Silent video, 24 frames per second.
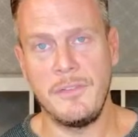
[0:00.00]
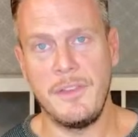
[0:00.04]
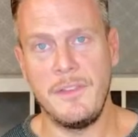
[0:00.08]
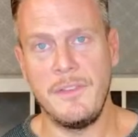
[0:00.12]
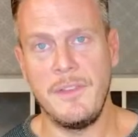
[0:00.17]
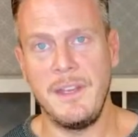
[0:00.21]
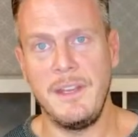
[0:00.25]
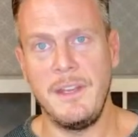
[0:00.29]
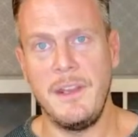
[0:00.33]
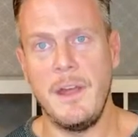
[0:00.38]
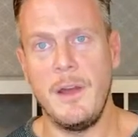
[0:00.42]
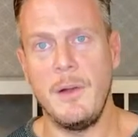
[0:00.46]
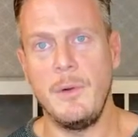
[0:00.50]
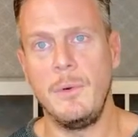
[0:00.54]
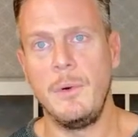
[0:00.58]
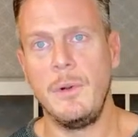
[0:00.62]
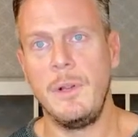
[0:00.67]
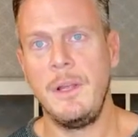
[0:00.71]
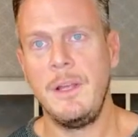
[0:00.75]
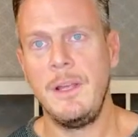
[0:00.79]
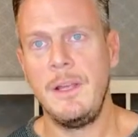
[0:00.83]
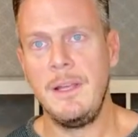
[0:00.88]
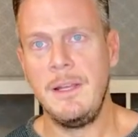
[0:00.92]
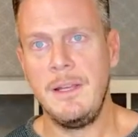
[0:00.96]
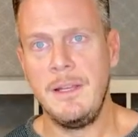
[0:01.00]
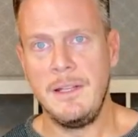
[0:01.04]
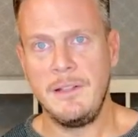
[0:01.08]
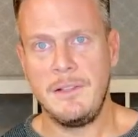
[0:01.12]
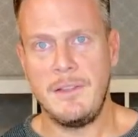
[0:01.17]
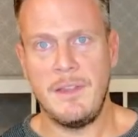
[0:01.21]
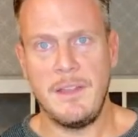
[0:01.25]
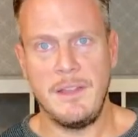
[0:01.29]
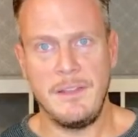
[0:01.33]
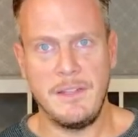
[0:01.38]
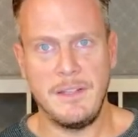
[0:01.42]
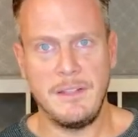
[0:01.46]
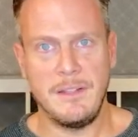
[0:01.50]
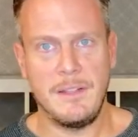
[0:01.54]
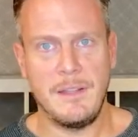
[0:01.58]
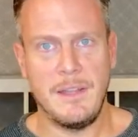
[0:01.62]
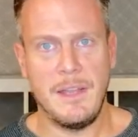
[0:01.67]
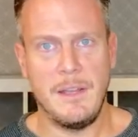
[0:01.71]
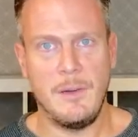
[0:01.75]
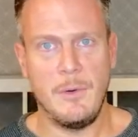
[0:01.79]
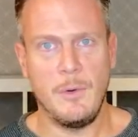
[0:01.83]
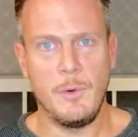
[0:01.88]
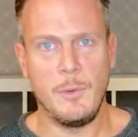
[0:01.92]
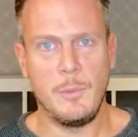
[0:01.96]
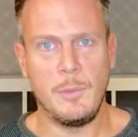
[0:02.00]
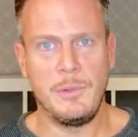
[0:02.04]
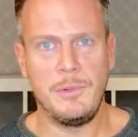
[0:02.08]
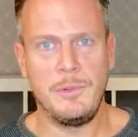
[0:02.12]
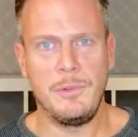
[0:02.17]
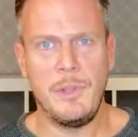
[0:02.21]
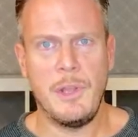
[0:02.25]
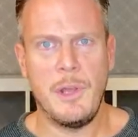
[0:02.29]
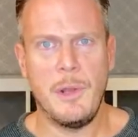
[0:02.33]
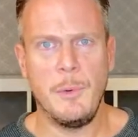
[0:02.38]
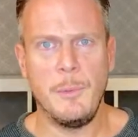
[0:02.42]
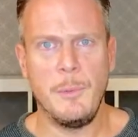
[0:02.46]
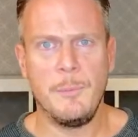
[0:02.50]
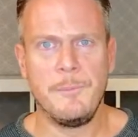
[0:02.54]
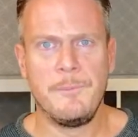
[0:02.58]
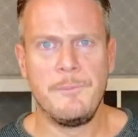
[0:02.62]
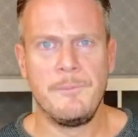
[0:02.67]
then they know. Do they think that they're normal? No.